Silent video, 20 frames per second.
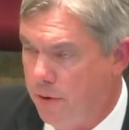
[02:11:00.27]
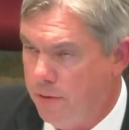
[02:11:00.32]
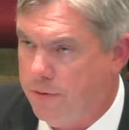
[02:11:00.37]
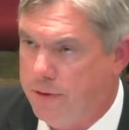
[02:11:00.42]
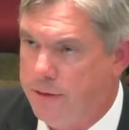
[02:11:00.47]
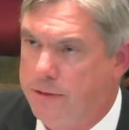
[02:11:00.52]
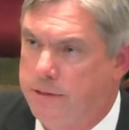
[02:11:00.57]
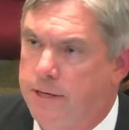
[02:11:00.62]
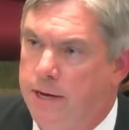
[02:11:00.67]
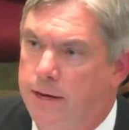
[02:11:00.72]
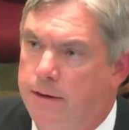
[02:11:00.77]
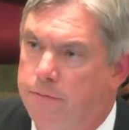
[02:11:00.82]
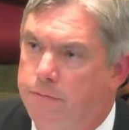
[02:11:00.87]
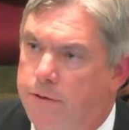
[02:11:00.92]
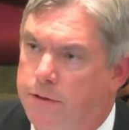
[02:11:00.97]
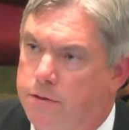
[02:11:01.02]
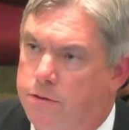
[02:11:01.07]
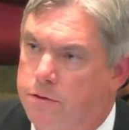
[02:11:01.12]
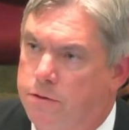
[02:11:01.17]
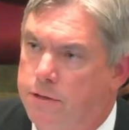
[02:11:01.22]
the design
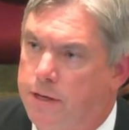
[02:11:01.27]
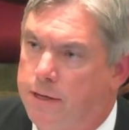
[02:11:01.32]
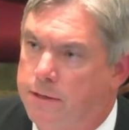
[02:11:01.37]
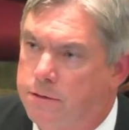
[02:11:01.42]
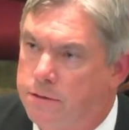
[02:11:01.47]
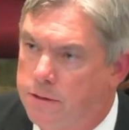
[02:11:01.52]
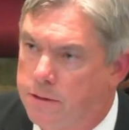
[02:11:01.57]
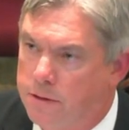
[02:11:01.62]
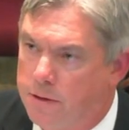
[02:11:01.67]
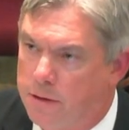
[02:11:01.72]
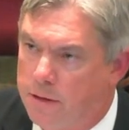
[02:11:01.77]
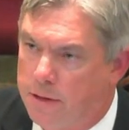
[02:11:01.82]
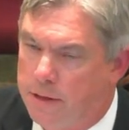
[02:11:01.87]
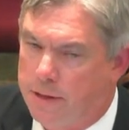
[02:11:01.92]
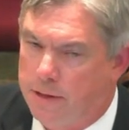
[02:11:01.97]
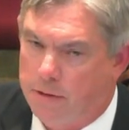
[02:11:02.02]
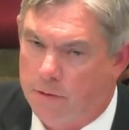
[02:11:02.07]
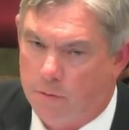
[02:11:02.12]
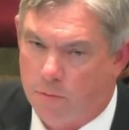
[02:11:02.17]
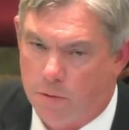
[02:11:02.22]
features
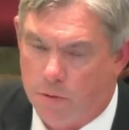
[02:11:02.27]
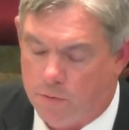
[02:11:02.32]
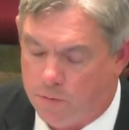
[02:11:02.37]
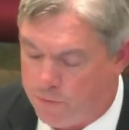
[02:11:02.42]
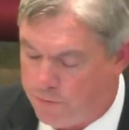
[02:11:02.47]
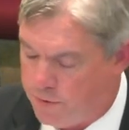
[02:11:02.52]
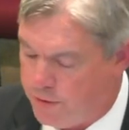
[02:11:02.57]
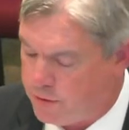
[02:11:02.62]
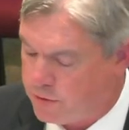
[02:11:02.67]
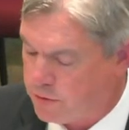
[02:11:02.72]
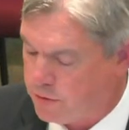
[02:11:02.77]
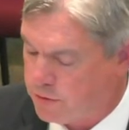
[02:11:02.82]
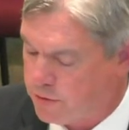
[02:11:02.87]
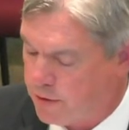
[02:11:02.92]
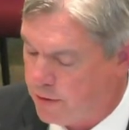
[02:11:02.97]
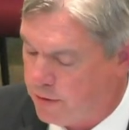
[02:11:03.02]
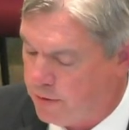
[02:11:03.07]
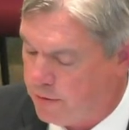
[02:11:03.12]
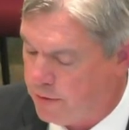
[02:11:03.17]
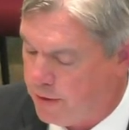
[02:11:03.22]
exteriorly and the roof features
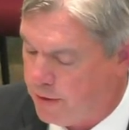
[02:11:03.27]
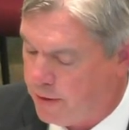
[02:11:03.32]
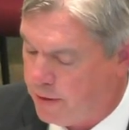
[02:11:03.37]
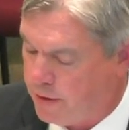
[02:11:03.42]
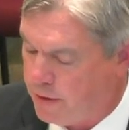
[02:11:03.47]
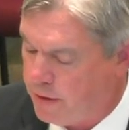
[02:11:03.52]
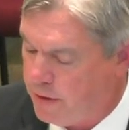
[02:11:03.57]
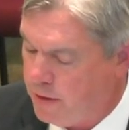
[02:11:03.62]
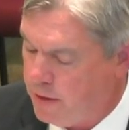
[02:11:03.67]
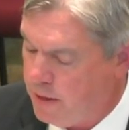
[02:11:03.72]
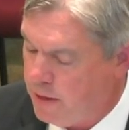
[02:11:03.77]
that are there.